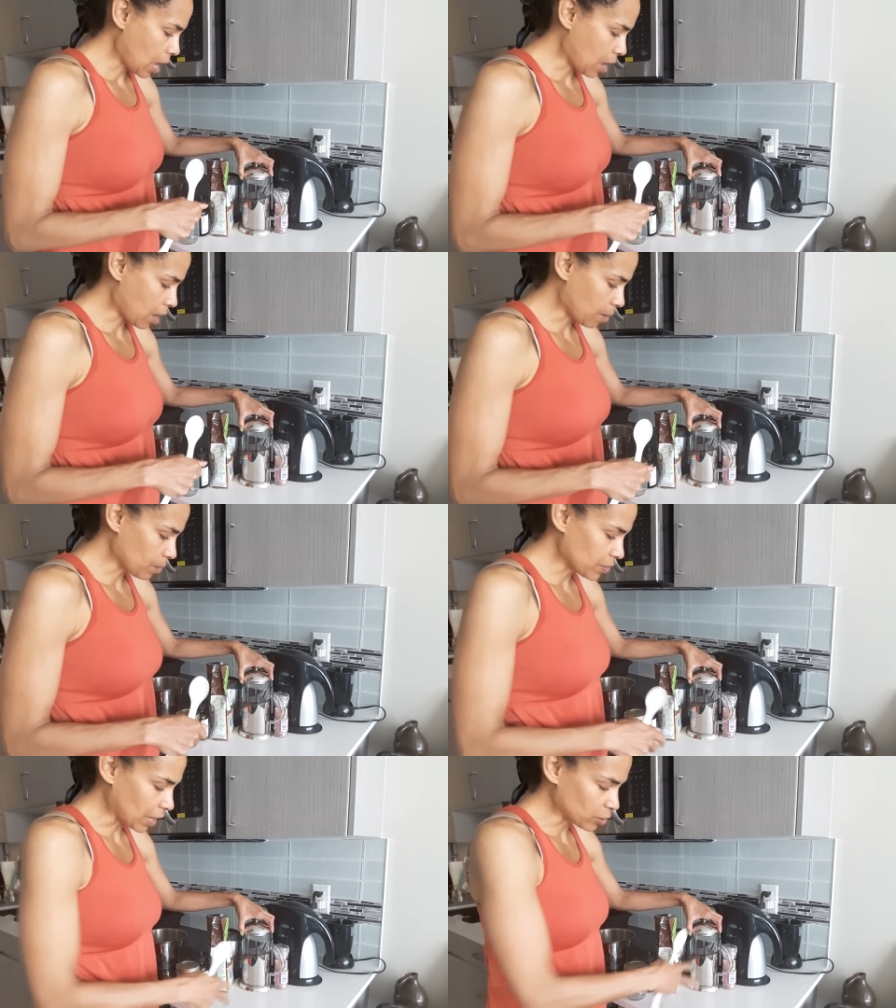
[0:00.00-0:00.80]

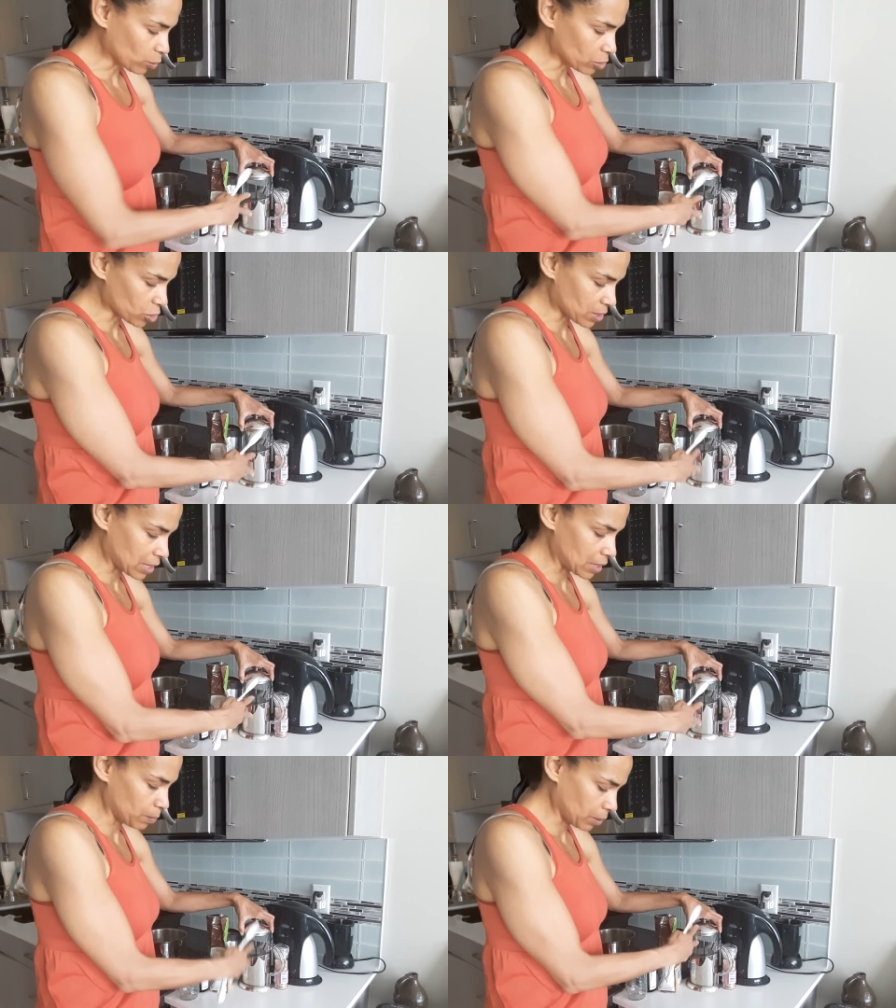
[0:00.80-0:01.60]
then you can
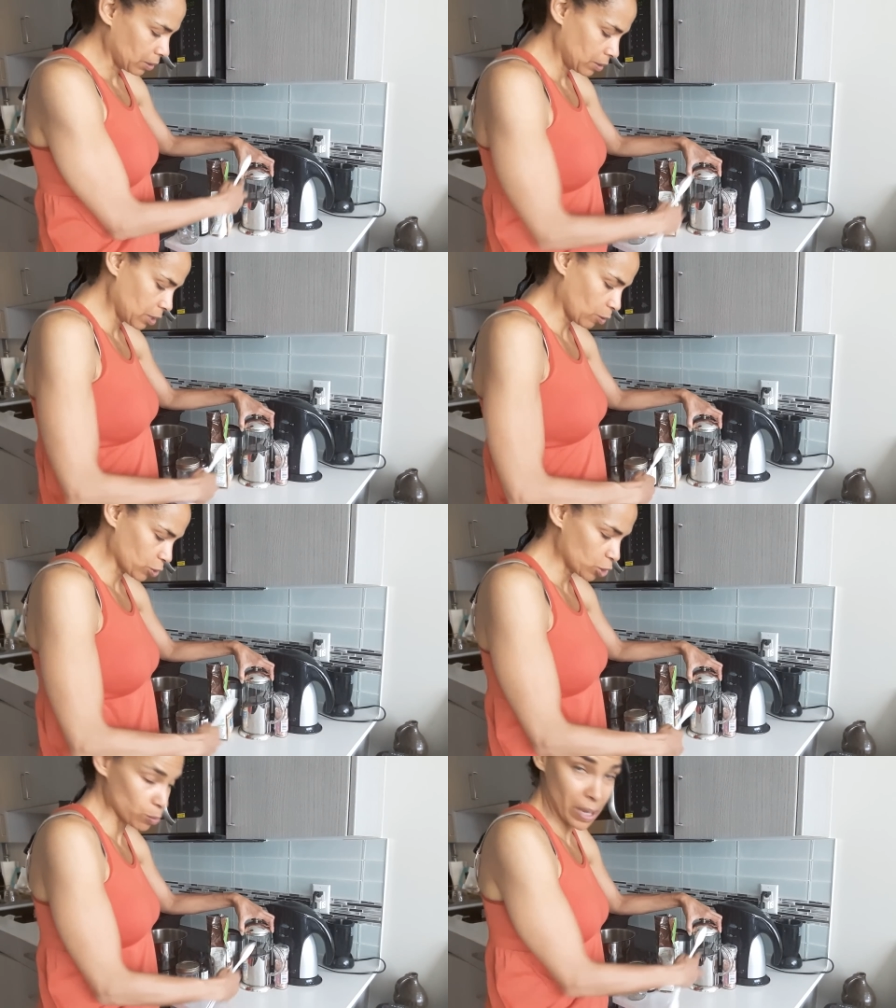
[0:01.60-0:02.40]
just keep
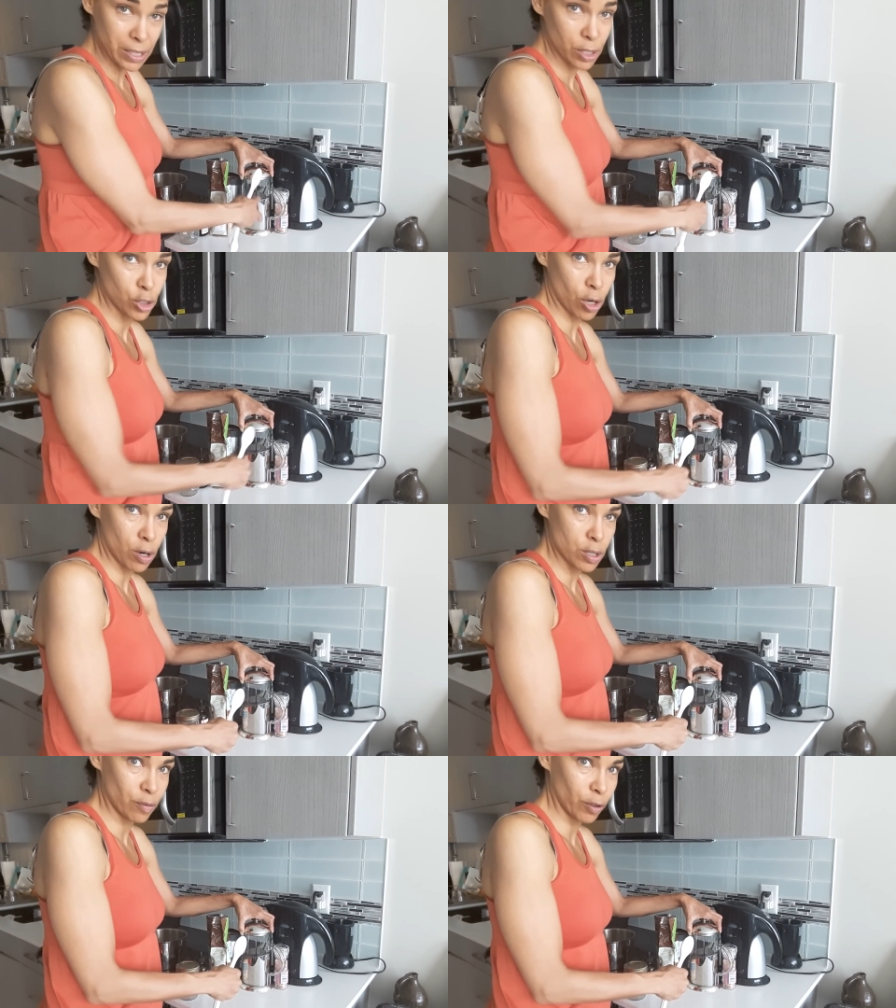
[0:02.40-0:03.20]
2 mason
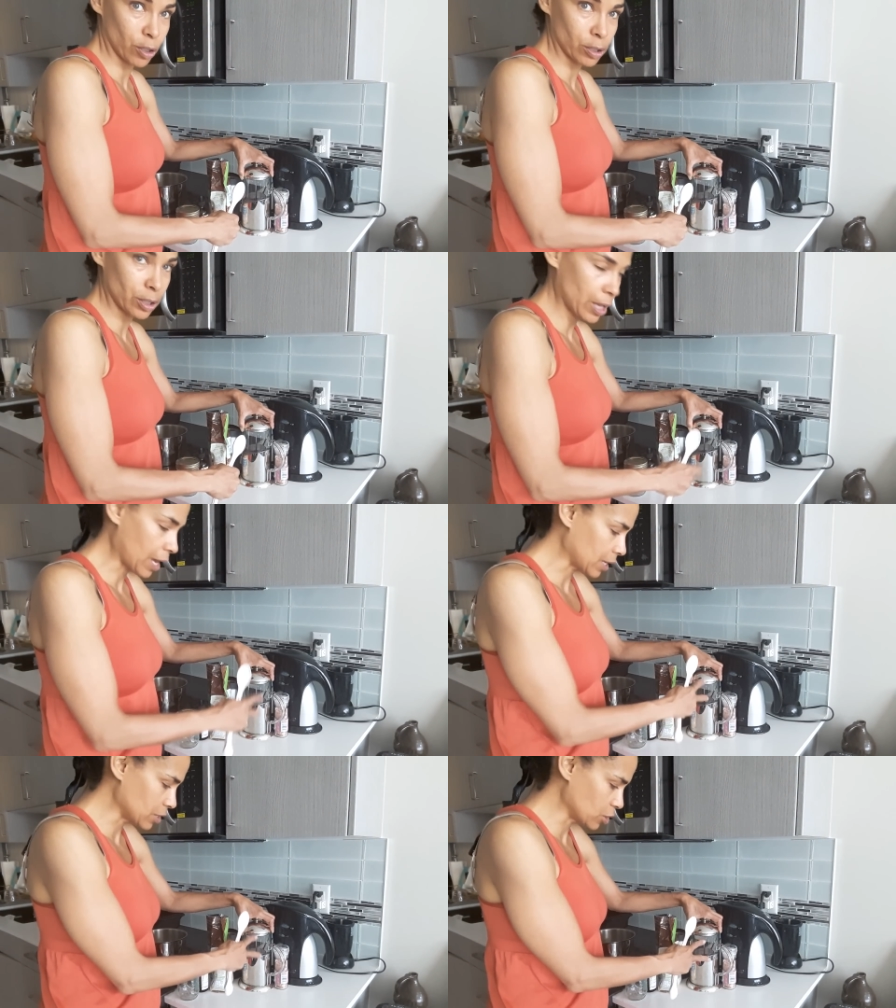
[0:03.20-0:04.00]
jars full,
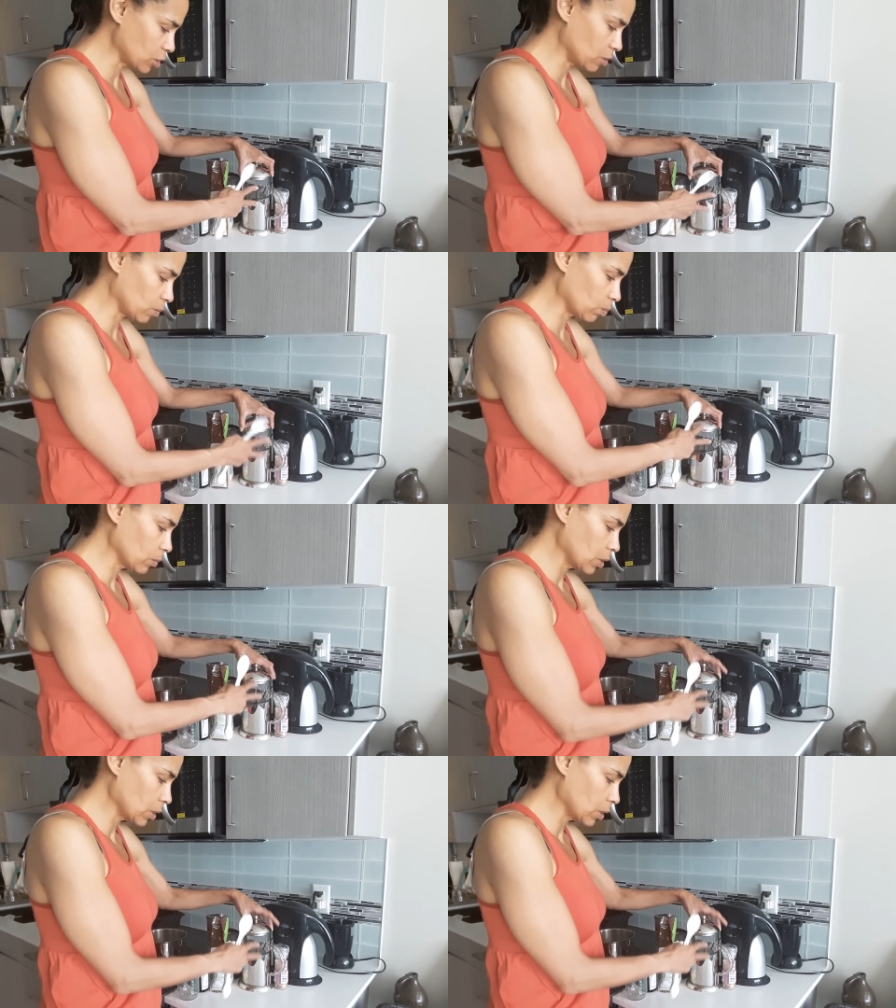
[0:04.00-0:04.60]
and you